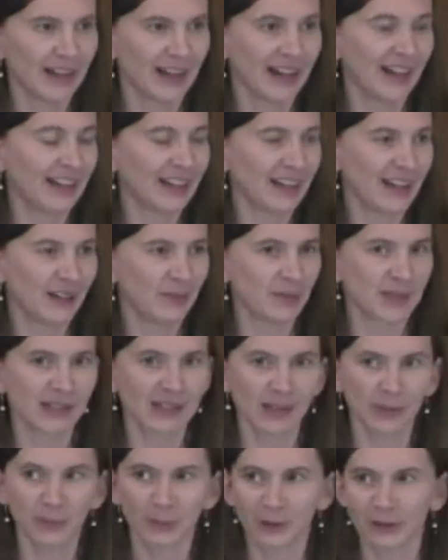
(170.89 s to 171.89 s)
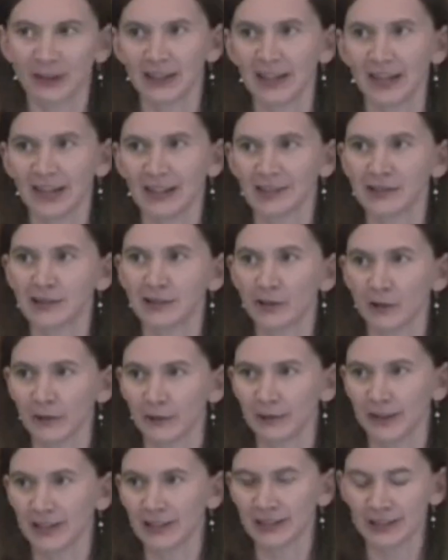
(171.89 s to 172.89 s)
I am simply a
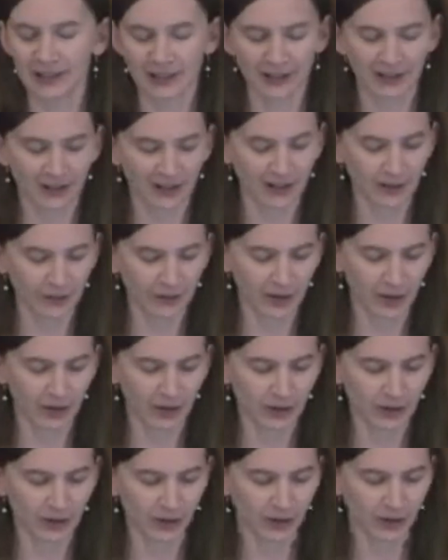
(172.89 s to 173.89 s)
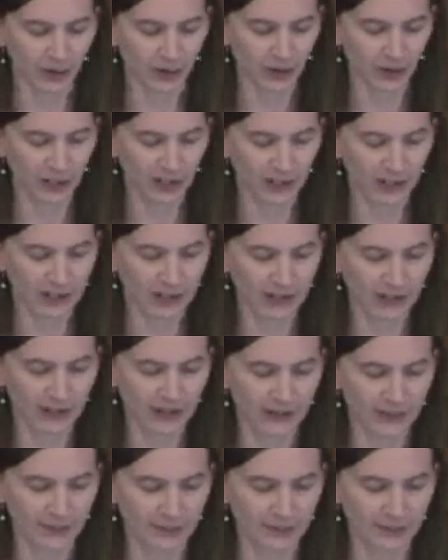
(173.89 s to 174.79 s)
servant of their stories.